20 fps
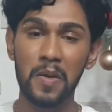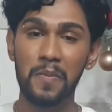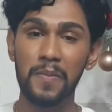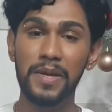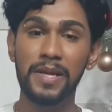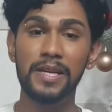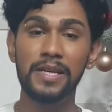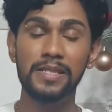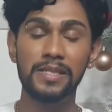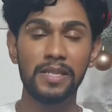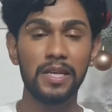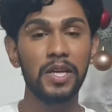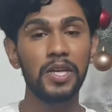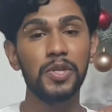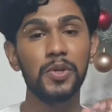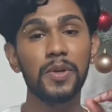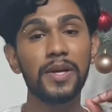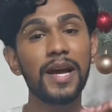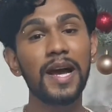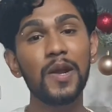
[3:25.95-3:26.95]
because
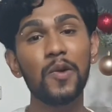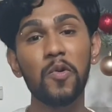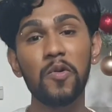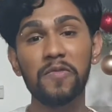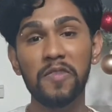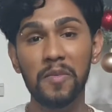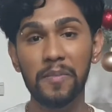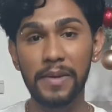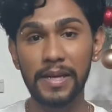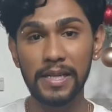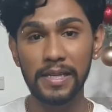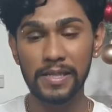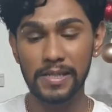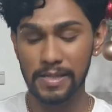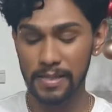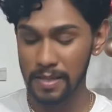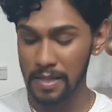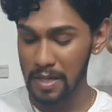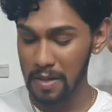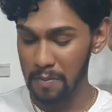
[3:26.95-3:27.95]
you can't over
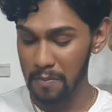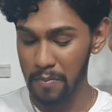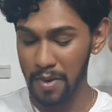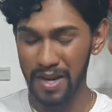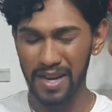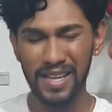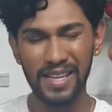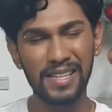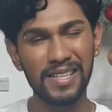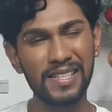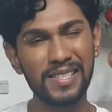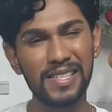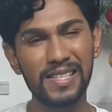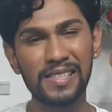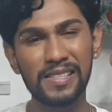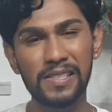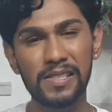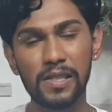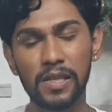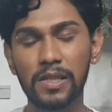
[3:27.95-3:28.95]
mix, but in this
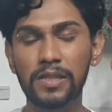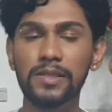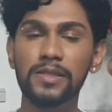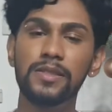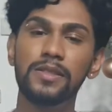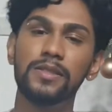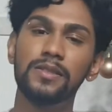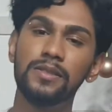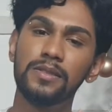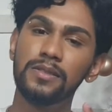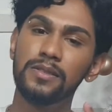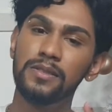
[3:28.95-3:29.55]
instance,